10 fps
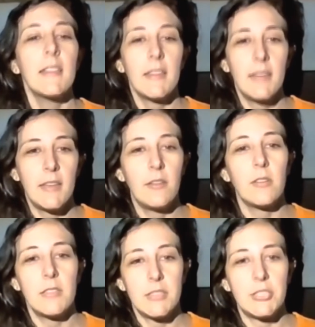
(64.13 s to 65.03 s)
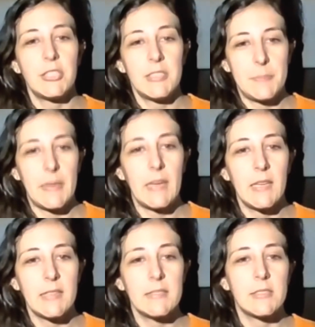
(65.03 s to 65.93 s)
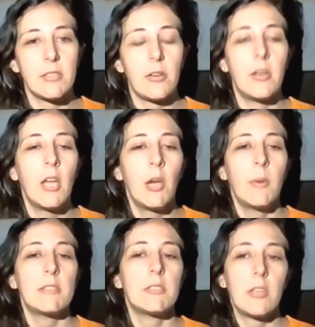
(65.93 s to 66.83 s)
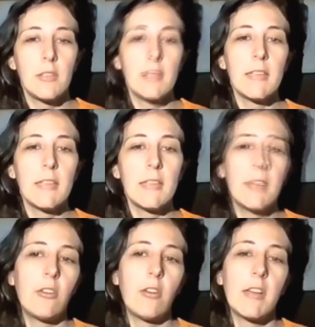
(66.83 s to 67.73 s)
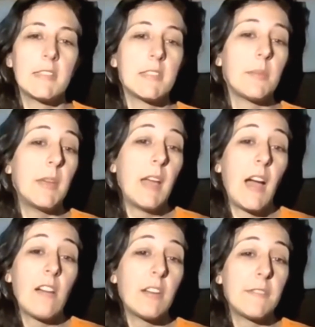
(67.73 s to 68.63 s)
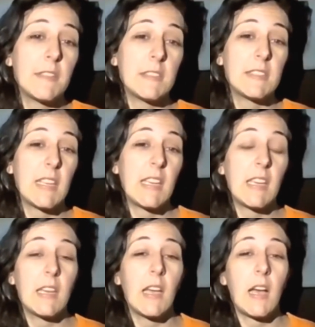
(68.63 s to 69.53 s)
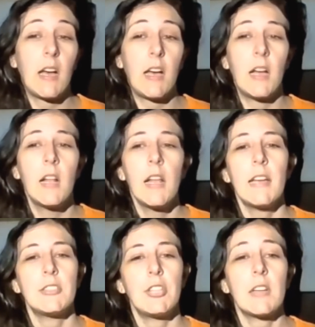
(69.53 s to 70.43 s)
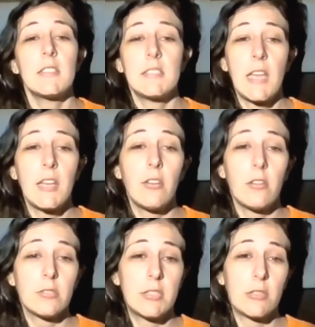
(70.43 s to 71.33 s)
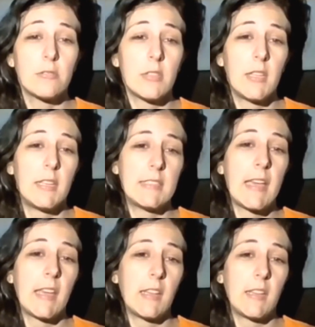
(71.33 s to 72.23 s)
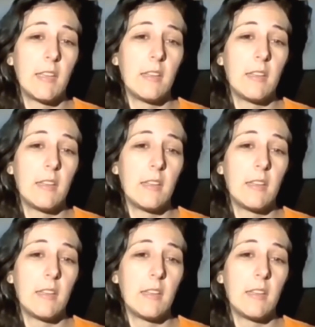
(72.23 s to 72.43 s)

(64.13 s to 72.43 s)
than their non-Indigenous peers. So we're certainly seeing an increase, and we are even seeing as young as 10-year-old children that are taking their